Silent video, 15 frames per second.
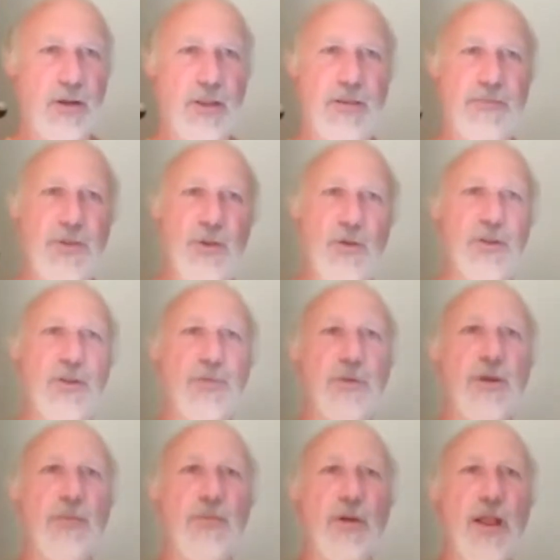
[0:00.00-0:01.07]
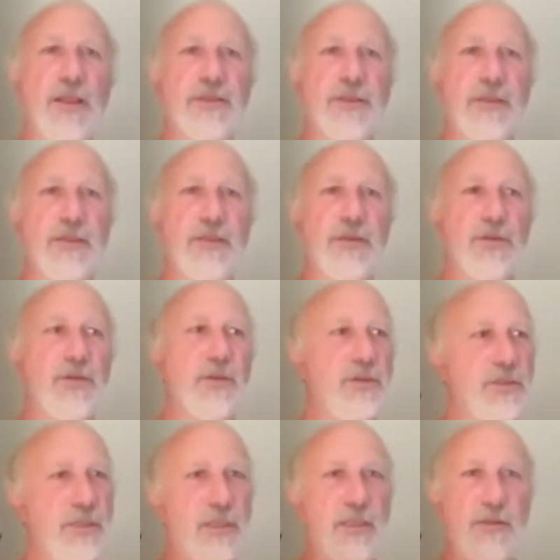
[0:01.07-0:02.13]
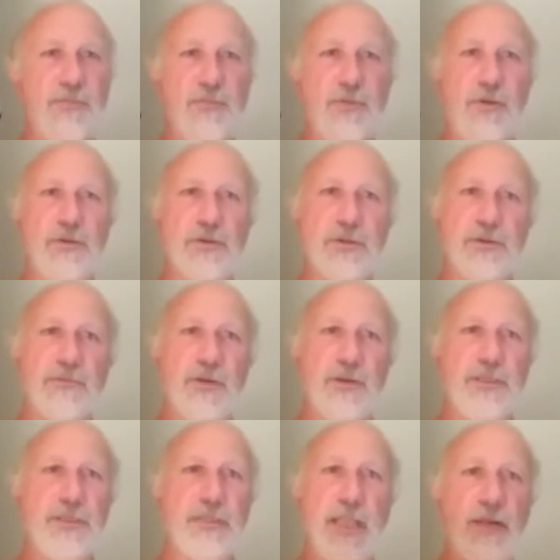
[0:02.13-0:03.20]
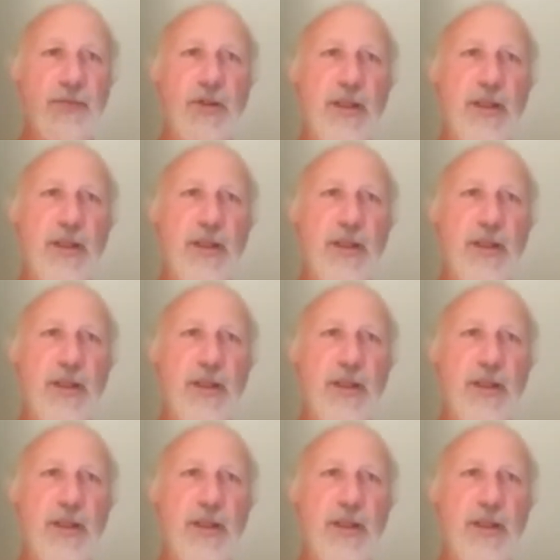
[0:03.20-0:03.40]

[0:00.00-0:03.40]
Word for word: if you're in the real process, you should see the fruits. Isn't that